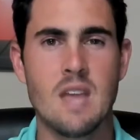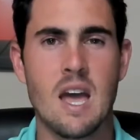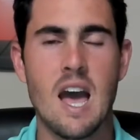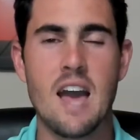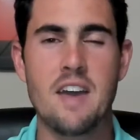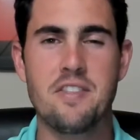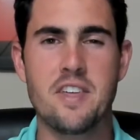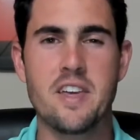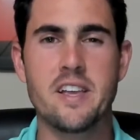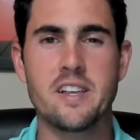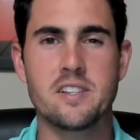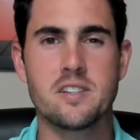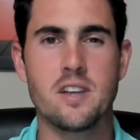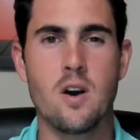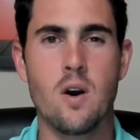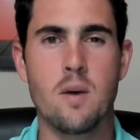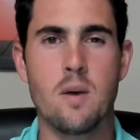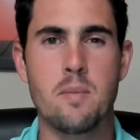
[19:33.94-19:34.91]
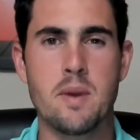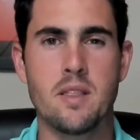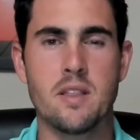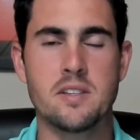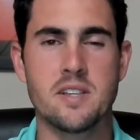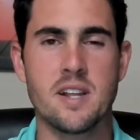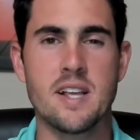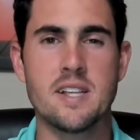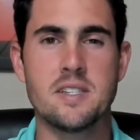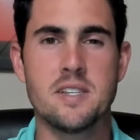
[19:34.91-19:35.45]
I think so. I mean,
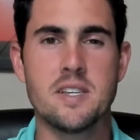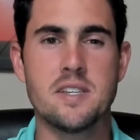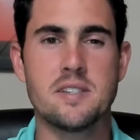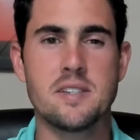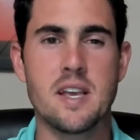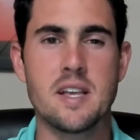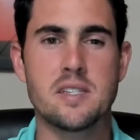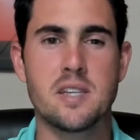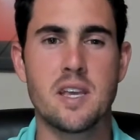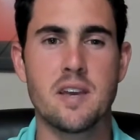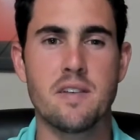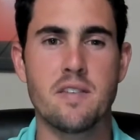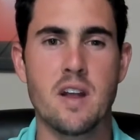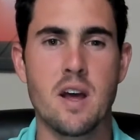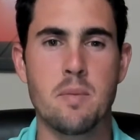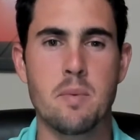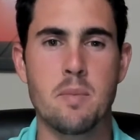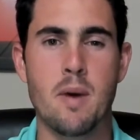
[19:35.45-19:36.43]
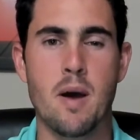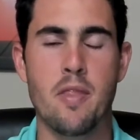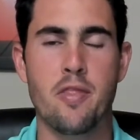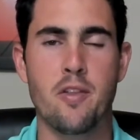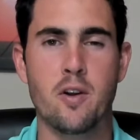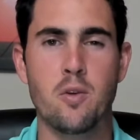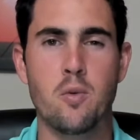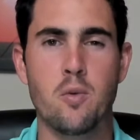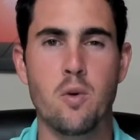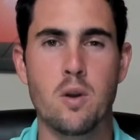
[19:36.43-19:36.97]
listen, NC State's given up about
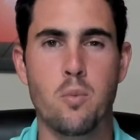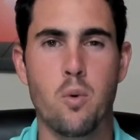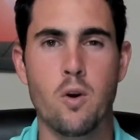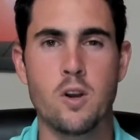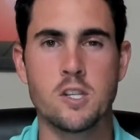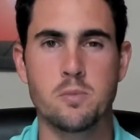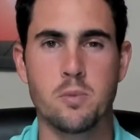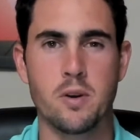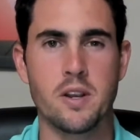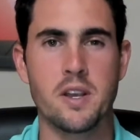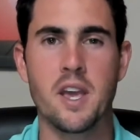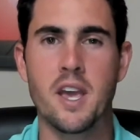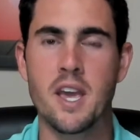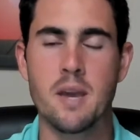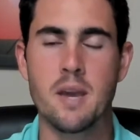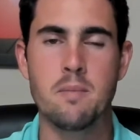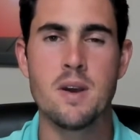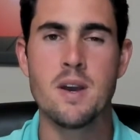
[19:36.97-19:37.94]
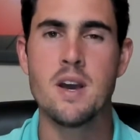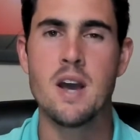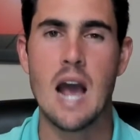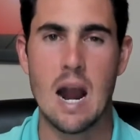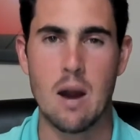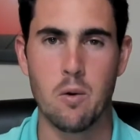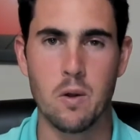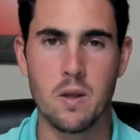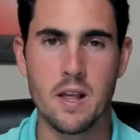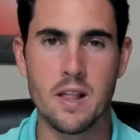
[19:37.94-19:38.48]
31 points per game. I
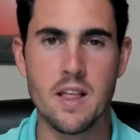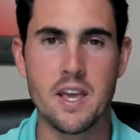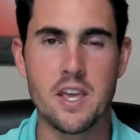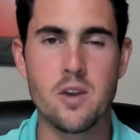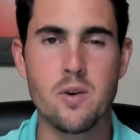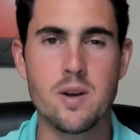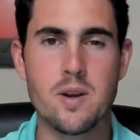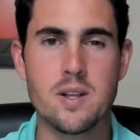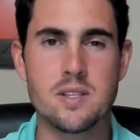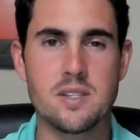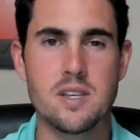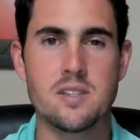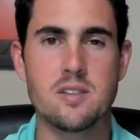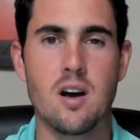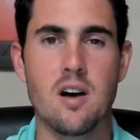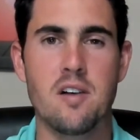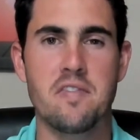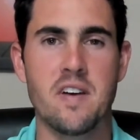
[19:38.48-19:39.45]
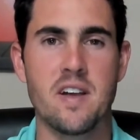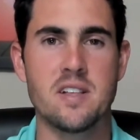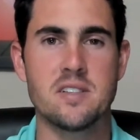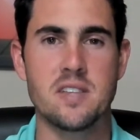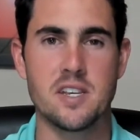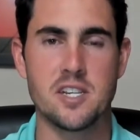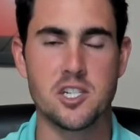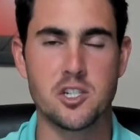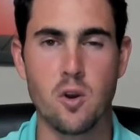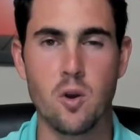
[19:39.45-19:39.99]
really like UNC's offense. They
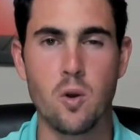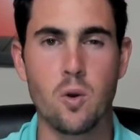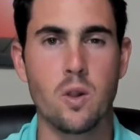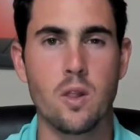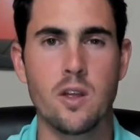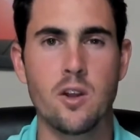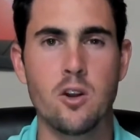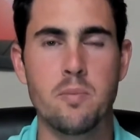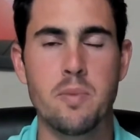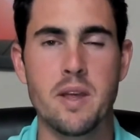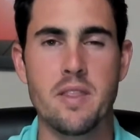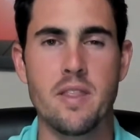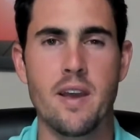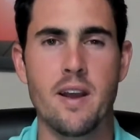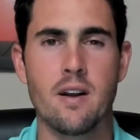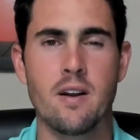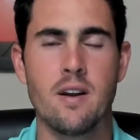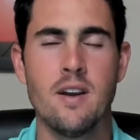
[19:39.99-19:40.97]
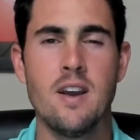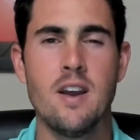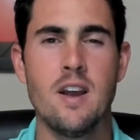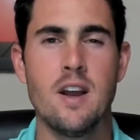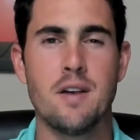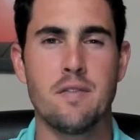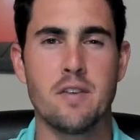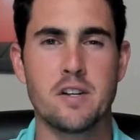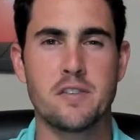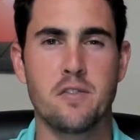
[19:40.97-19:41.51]
struggled a little bit there
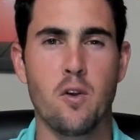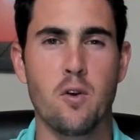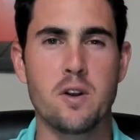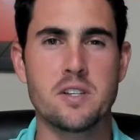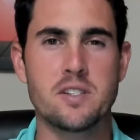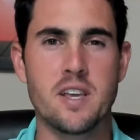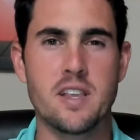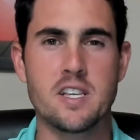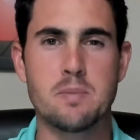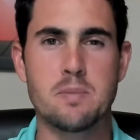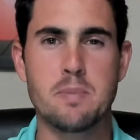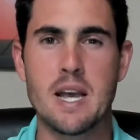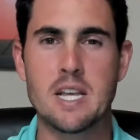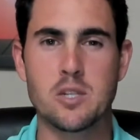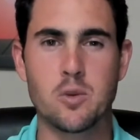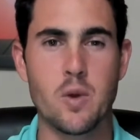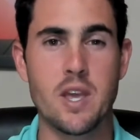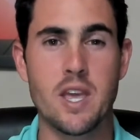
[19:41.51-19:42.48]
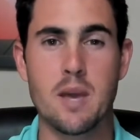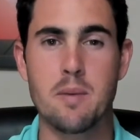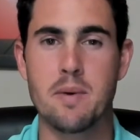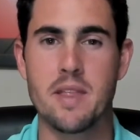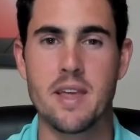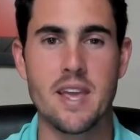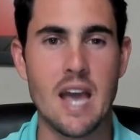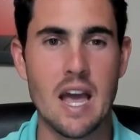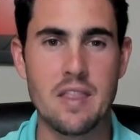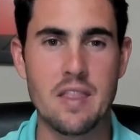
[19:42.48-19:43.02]
versus Florida State this past weekend, but
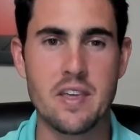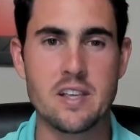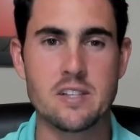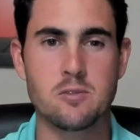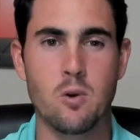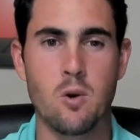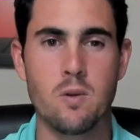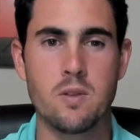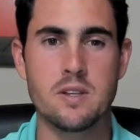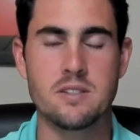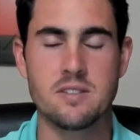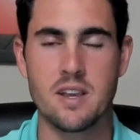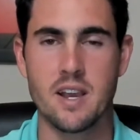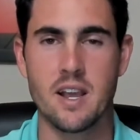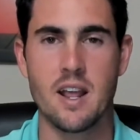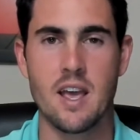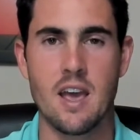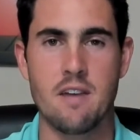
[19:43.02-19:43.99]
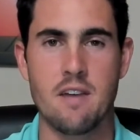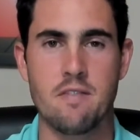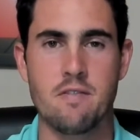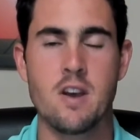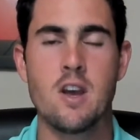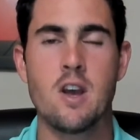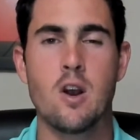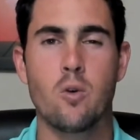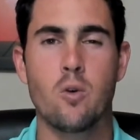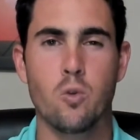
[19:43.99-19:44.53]
they got things rolling in the second half,
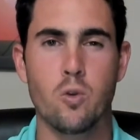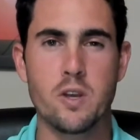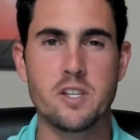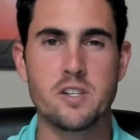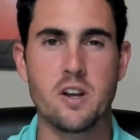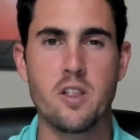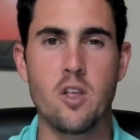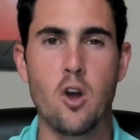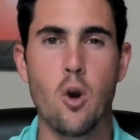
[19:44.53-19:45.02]
really started to